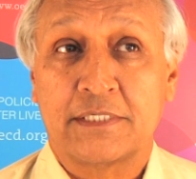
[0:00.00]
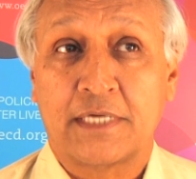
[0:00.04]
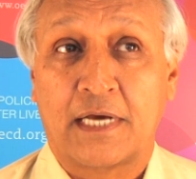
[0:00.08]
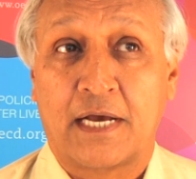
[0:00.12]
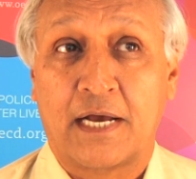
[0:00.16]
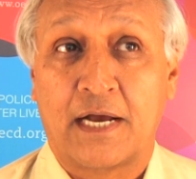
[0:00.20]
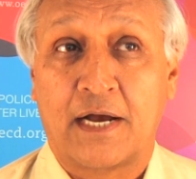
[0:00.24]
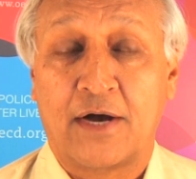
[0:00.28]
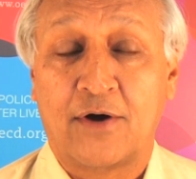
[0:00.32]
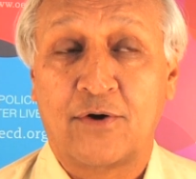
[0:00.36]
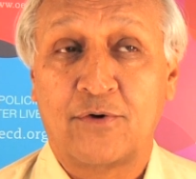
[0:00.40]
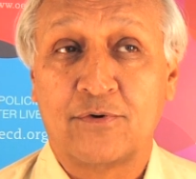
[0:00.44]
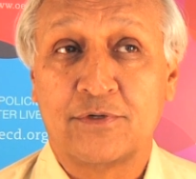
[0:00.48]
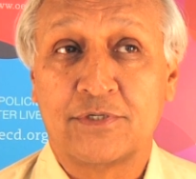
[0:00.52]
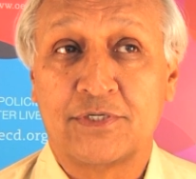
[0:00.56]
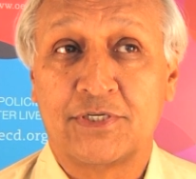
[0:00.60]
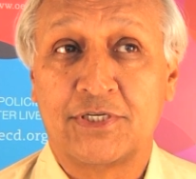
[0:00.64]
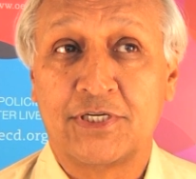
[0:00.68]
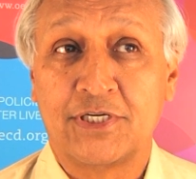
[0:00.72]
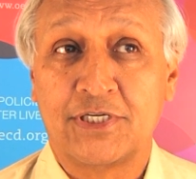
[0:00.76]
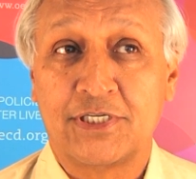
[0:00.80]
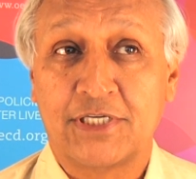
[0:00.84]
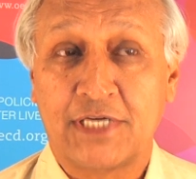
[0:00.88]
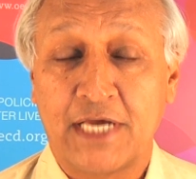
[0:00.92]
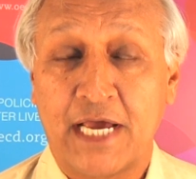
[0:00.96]
how
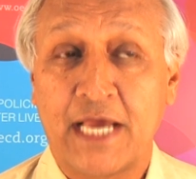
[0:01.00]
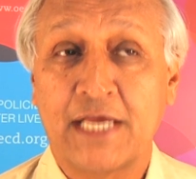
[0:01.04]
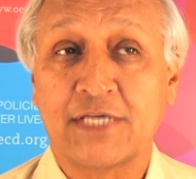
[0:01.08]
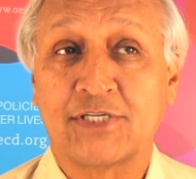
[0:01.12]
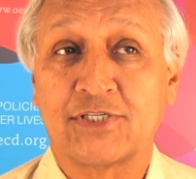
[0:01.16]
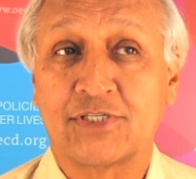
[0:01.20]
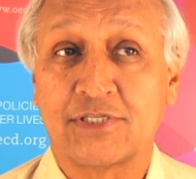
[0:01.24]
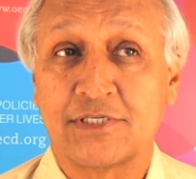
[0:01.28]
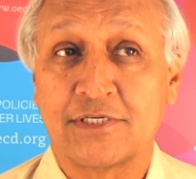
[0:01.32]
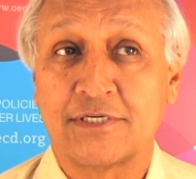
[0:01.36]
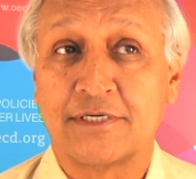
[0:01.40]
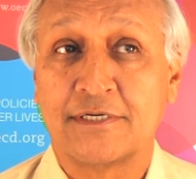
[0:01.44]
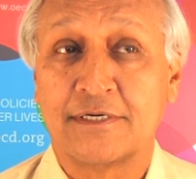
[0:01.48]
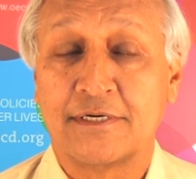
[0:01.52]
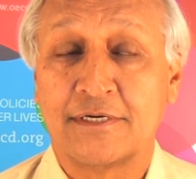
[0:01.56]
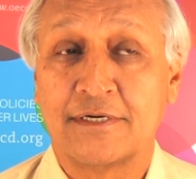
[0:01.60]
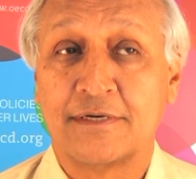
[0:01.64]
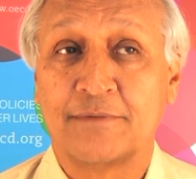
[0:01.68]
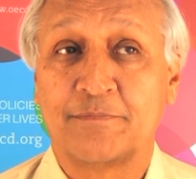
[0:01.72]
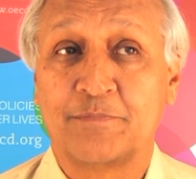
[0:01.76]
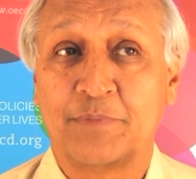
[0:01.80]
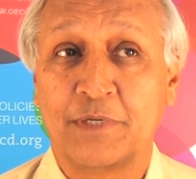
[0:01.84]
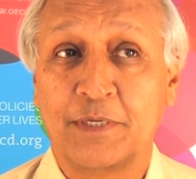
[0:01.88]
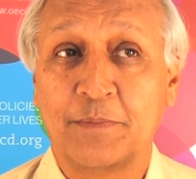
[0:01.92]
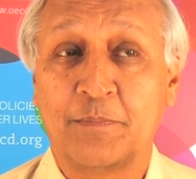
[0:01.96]
detached
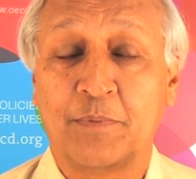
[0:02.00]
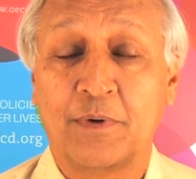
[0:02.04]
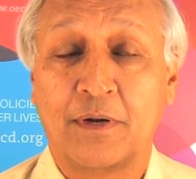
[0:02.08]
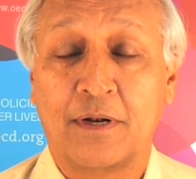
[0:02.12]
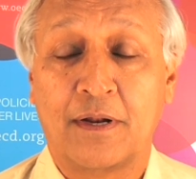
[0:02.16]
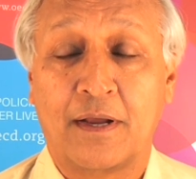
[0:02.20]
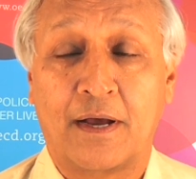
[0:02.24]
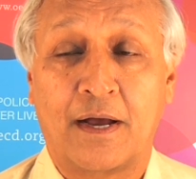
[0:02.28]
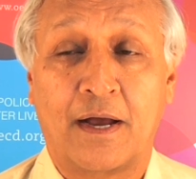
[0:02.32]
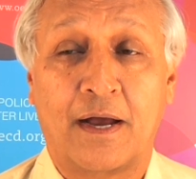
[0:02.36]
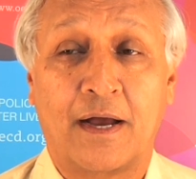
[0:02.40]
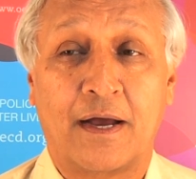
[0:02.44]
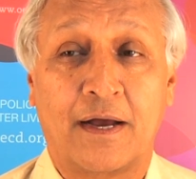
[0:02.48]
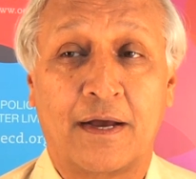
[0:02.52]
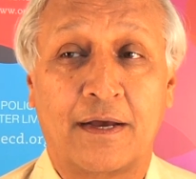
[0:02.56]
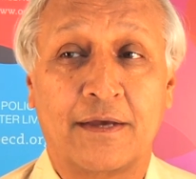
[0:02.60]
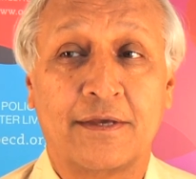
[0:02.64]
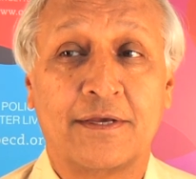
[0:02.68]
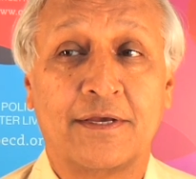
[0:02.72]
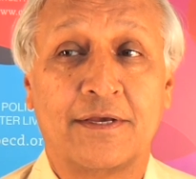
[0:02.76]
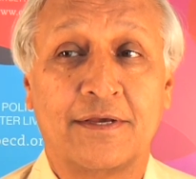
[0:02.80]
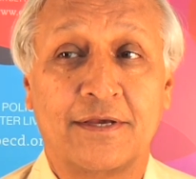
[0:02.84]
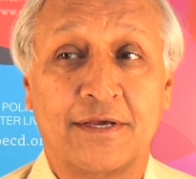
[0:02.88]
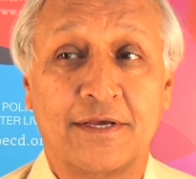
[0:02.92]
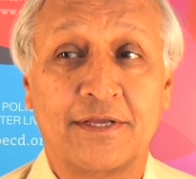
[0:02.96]
people are
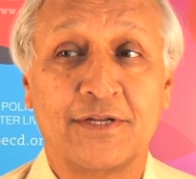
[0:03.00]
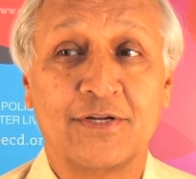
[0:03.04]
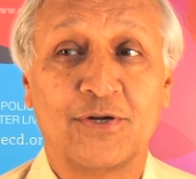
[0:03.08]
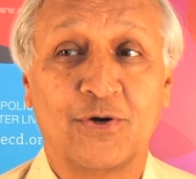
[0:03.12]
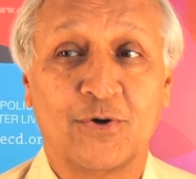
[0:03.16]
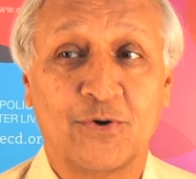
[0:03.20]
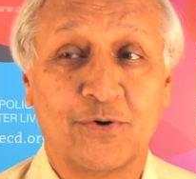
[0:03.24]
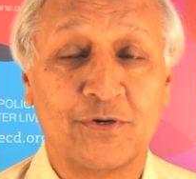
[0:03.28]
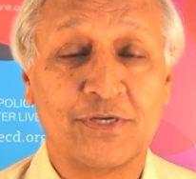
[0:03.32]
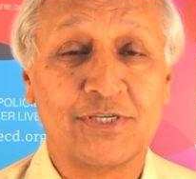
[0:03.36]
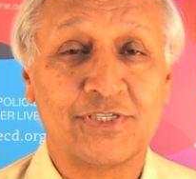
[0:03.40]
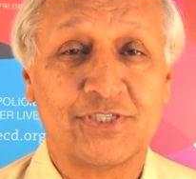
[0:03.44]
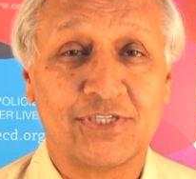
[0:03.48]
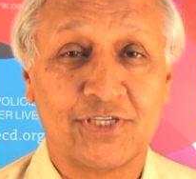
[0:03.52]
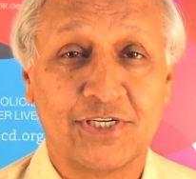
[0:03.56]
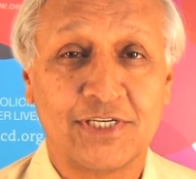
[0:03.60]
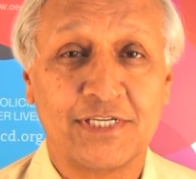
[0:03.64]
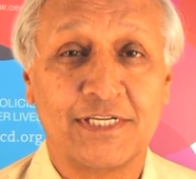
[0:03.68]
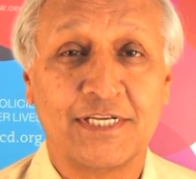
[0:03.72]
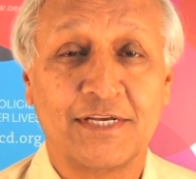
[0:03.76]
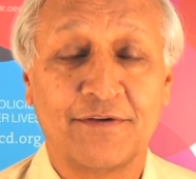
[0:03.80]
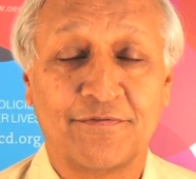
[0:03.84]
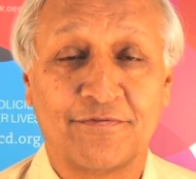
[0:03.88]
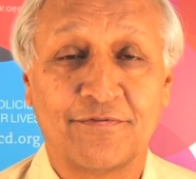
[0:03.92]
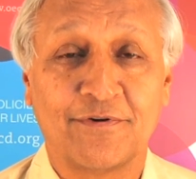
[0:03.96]
in
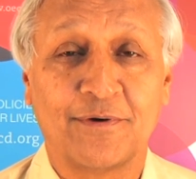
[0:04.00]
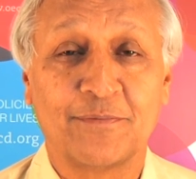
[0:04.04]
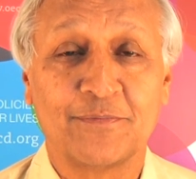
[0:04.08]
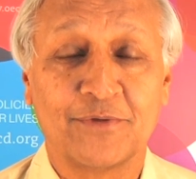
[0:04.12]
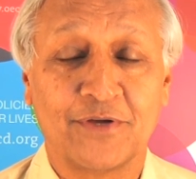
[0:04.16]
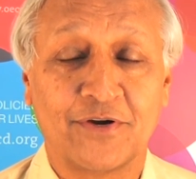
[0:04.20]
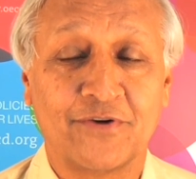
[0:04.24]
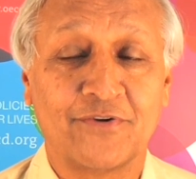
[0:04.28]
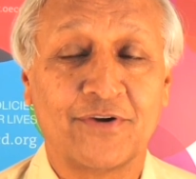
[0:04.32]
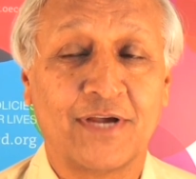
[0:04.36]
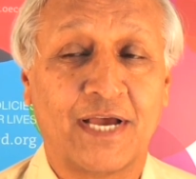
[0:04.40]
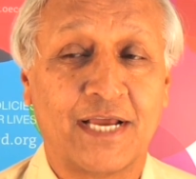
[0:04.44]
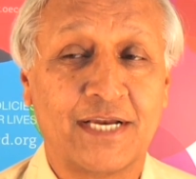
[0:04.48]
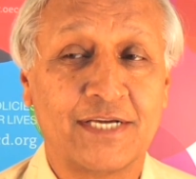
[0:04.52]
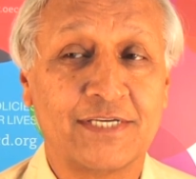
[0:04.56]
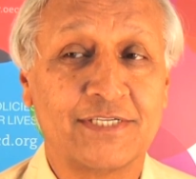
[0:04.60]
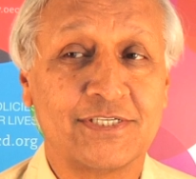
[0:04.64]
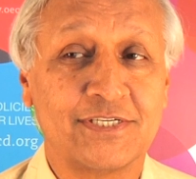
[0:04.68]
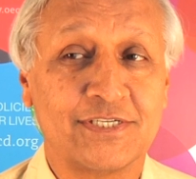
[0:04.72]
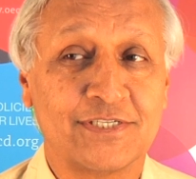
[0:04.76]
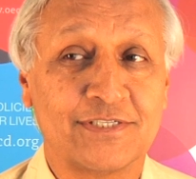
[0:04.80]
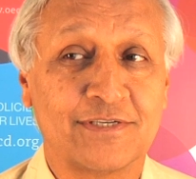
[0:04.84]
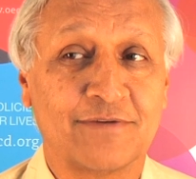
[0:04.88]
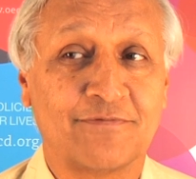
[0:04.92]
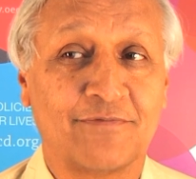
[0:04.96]
OECD from the
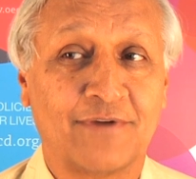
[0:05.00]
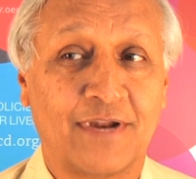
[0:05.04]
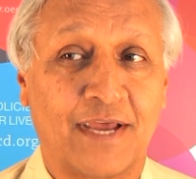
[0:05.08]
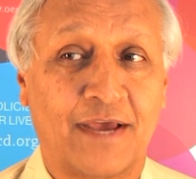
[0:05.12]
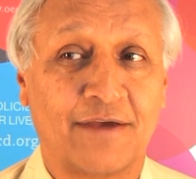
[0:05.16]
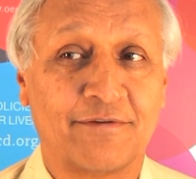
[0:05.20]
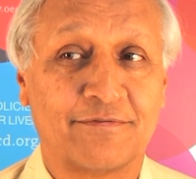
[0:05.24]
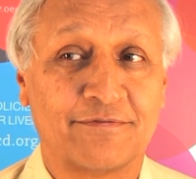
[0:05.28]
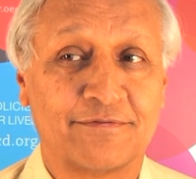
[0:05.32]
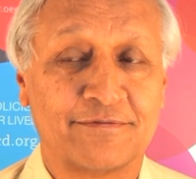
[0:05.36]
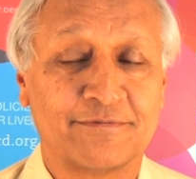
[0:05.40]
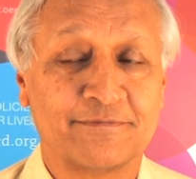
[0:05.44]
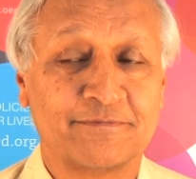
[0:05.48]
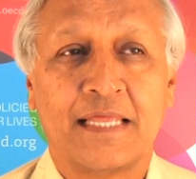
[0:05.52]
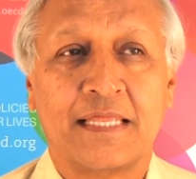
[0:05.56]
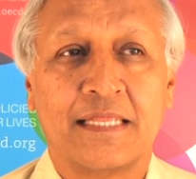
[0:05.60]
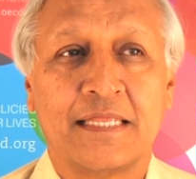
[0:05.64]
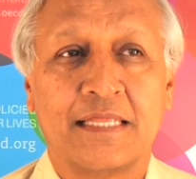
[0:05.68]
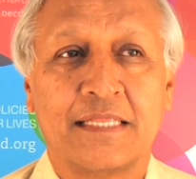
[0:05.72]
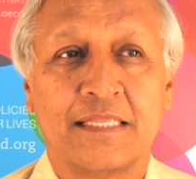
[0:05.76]
realities of life.